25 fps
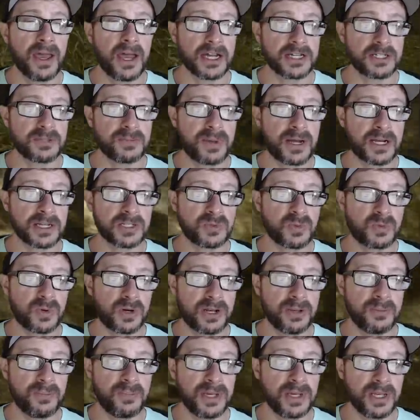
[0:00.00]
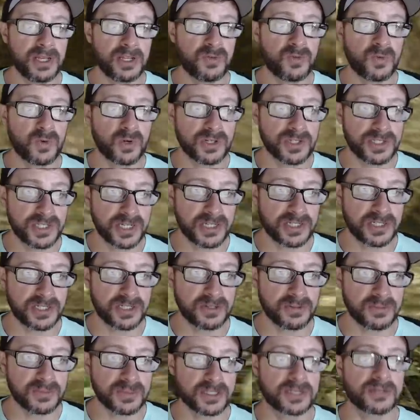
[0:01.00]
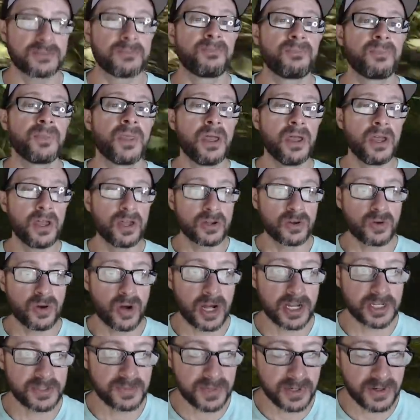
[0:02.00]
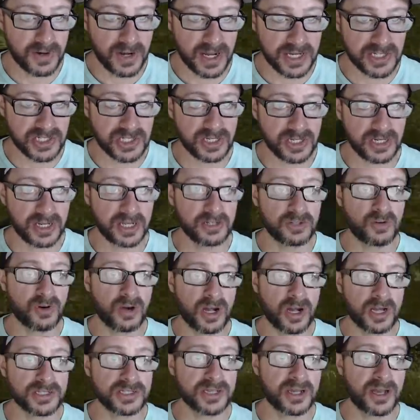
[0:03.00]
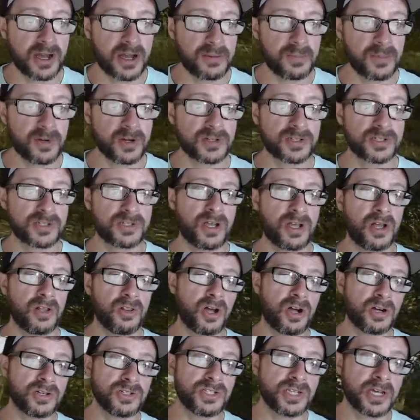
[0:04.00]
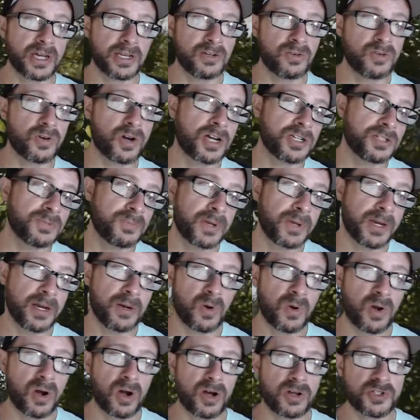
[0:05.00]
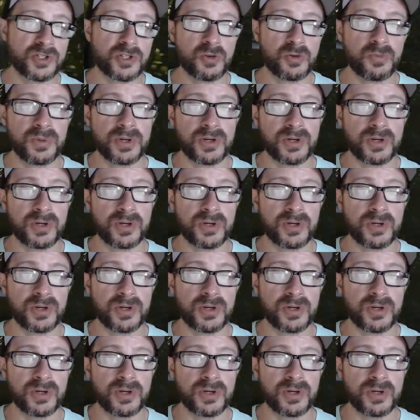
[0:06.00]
Xbox One and PS4 systems. Cross-progression and cross-commerce. Alongside crossplay, we're also